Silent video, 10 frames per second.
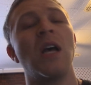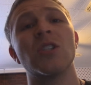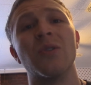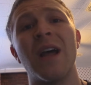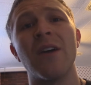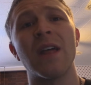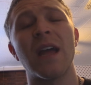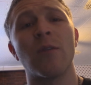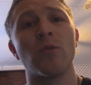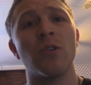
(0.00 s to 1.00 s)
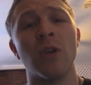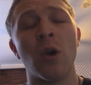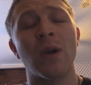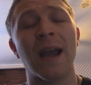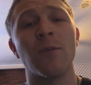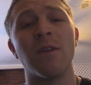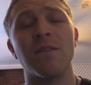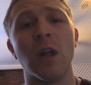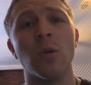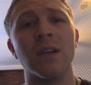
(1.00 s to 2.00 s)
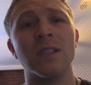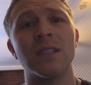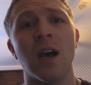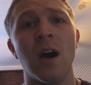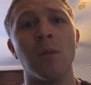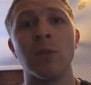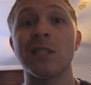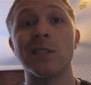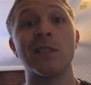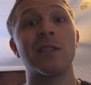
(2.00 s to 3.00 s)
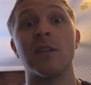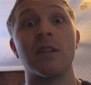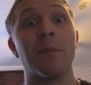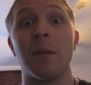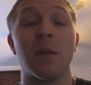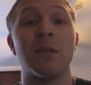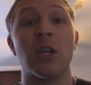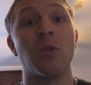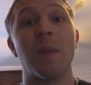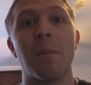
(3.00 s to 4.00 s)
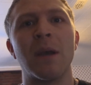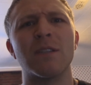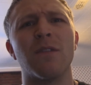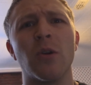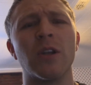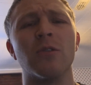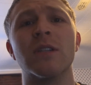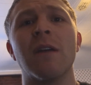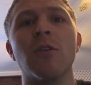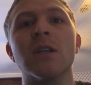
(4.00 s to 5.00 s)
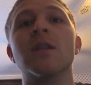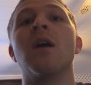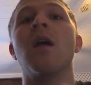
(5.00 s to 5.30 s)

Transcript: So now that you know kind of what flow is, let me tell you what the best flow to use ever is.